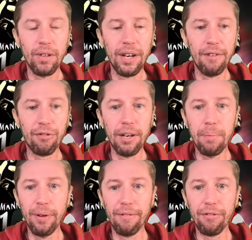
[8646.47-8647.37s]

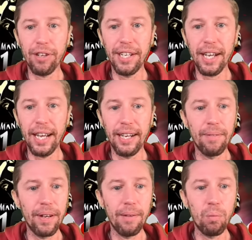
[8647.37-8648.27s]

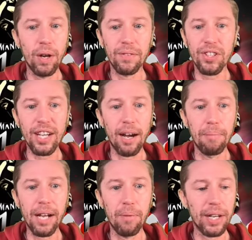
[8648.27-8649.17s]
93.3K in one
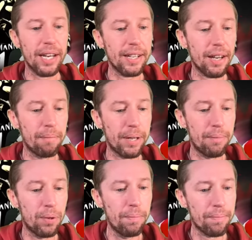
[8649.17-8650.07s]
sub. Come on, get that done,
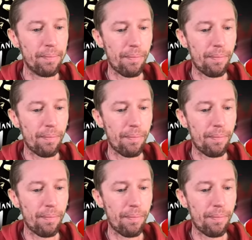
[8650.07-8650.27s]
people.